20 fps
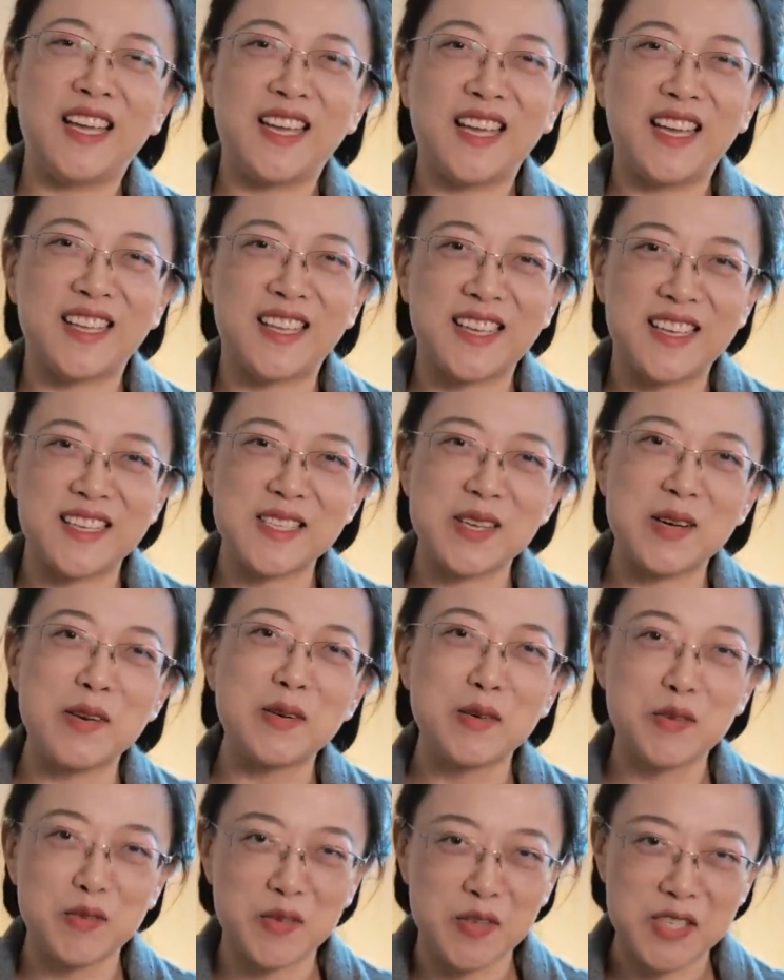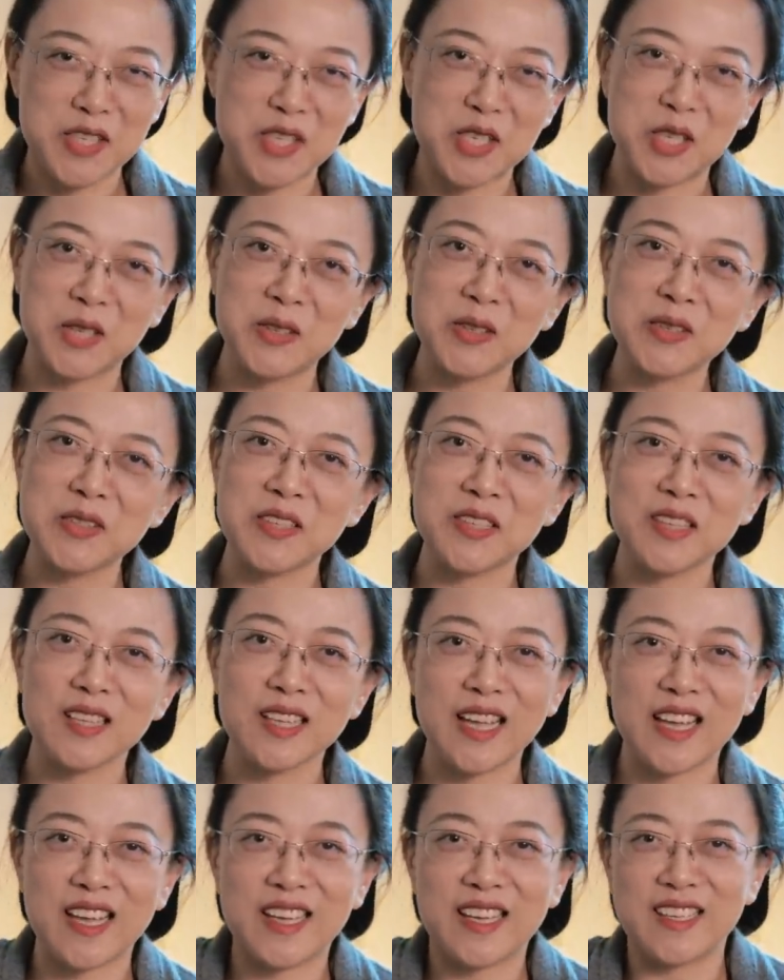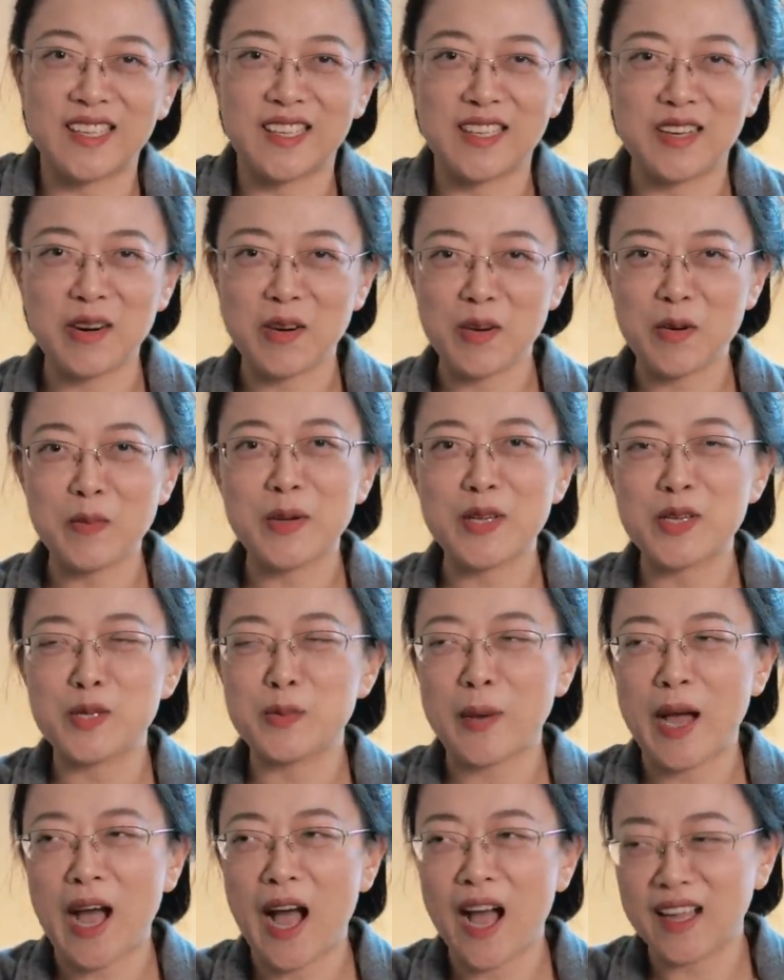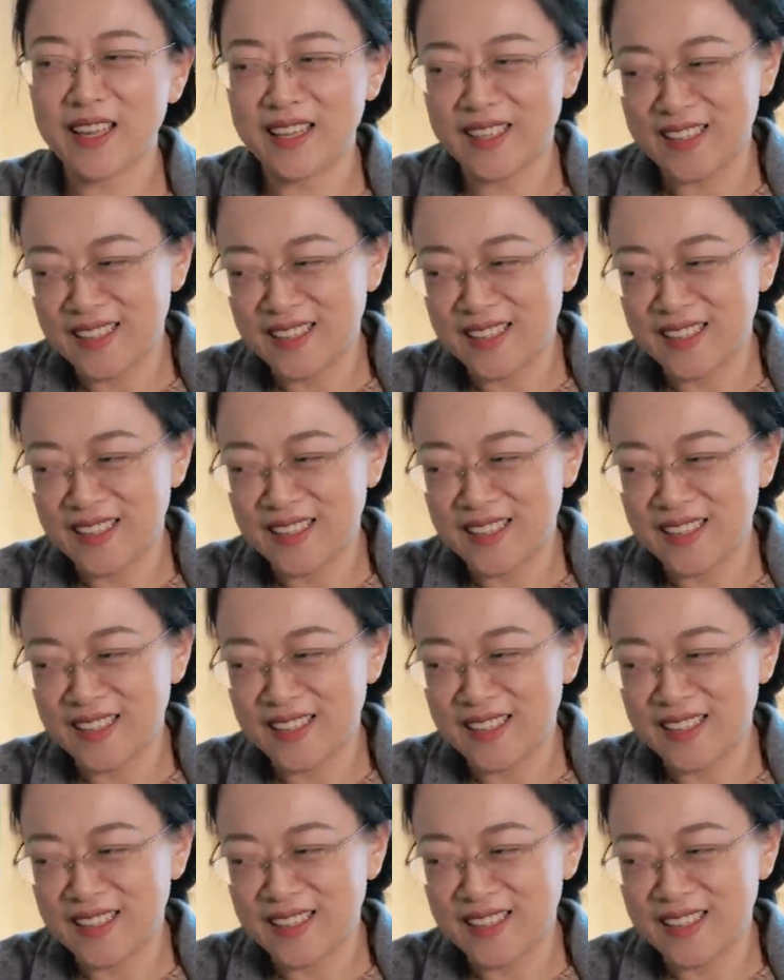And he's over the shoulder like a garbage bag.